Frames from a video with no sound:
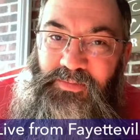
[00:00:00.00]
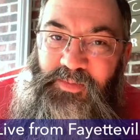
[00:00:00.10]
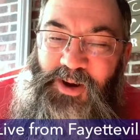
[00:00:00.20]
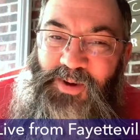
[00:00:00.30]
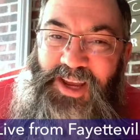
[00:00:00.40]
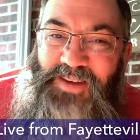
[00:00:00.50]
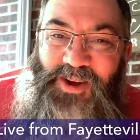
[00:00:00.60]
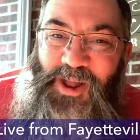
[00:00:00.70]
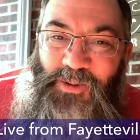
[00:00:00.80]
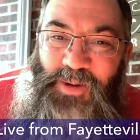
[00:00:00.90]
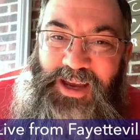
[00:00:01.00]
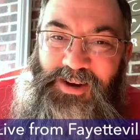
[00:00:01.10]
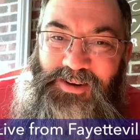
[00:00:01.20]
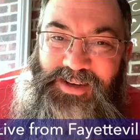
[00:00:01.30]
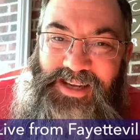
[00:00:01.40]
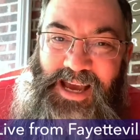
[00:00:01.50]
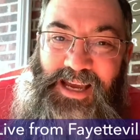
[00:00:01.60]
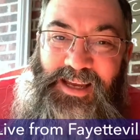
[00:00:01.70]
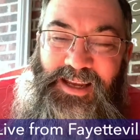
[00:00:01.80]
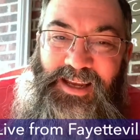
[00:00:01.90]
I don't want to give it all away here
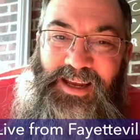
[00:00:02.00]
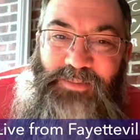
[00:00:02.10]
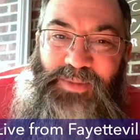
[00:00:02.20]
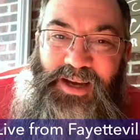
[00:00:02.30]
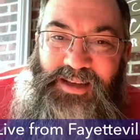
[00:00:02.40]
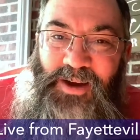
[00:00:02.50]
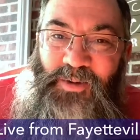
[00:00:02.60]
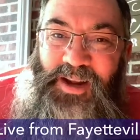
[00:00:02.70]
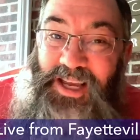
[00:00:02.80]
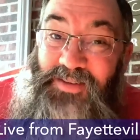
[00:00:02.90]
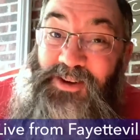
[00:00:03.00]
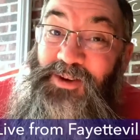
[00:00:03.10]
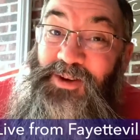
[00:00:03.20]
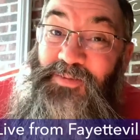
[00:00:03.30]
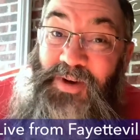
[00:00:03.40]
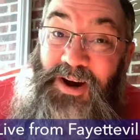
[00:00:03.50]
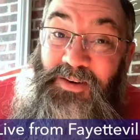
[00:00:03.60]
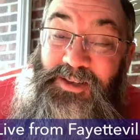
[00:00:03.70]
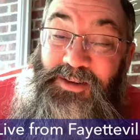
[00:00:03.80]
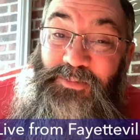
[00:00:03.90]
today because I want to give it to you tomorrow.
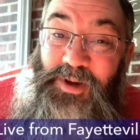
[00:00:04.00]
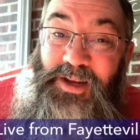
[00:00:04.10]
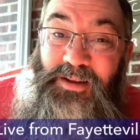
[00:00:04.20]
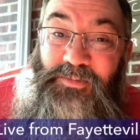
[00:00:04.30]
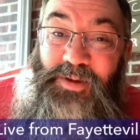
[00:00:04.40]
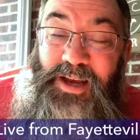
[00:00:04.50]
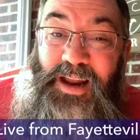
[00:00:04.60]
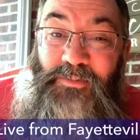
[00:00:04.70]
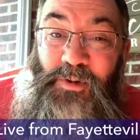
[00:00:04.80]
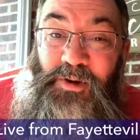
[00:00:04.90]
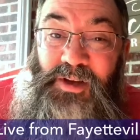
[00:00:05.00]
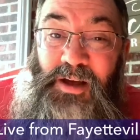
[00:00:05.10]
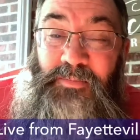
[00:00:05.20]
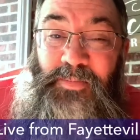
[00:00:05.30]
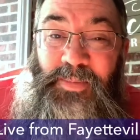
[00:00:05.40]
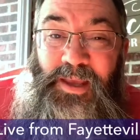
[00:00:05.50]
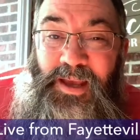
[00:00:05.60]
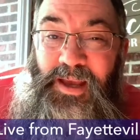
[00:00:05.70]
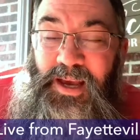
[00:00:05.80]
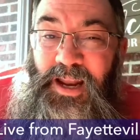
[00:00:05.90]
It's a free free guide I've worked on
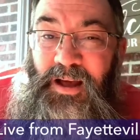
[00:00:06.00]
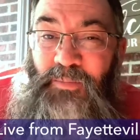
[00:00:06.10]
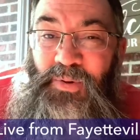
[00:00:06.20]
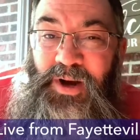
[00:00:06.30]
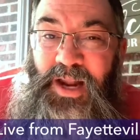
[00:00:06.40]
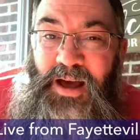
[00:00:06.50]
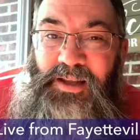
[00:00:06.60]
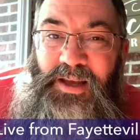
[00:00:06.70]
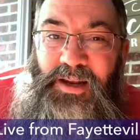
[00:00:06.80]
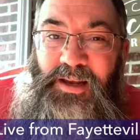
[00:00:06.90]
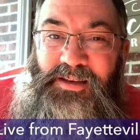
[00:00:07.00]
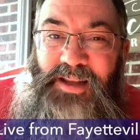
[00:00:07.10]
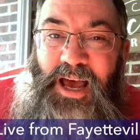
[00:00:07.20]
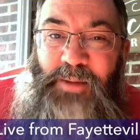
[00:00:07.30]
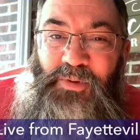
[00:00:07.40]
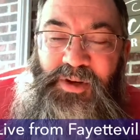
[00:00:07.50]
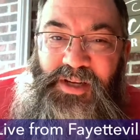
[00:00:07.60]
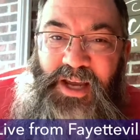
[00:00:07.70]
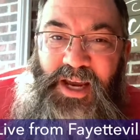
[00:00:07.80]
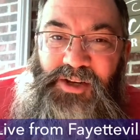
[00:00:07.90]
and I'll put it out in a slide
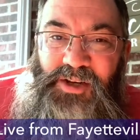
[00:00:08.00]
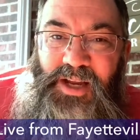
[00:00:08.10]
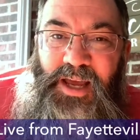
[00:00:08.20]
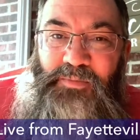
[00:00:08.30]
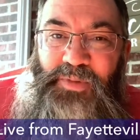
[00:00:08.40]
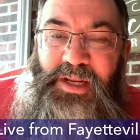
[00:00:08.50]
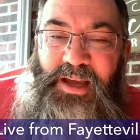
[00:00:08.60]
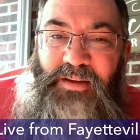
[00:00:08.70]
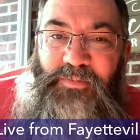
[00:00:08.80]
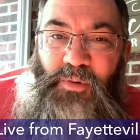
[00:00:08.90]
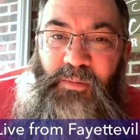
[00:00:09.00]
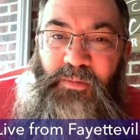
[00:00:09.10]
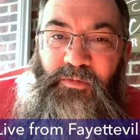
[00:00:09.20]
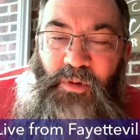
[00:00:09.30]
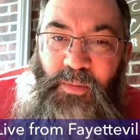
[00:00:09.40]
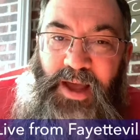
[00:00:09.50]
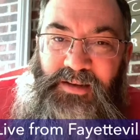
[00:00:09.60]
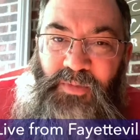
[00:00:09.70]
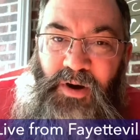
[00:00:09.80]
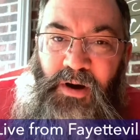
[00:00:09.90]
presentation and PDF form format
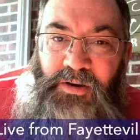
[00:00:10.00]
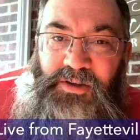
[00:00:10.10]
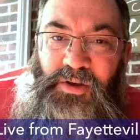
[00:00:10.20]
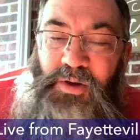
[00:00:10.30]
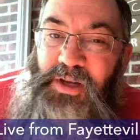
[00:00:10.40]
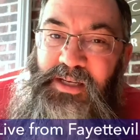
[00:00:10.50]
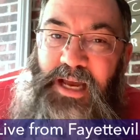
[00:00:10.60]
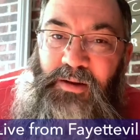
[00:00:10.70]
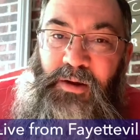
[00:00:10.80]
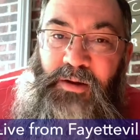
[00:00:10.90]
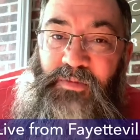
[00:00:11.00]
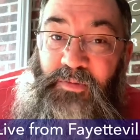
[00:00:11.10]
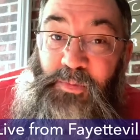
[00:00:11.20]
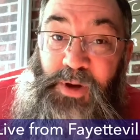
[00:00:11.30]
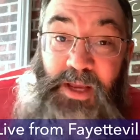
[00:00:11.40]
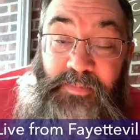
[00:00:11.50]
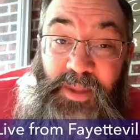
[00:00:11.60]
tomorrow so you can download it for free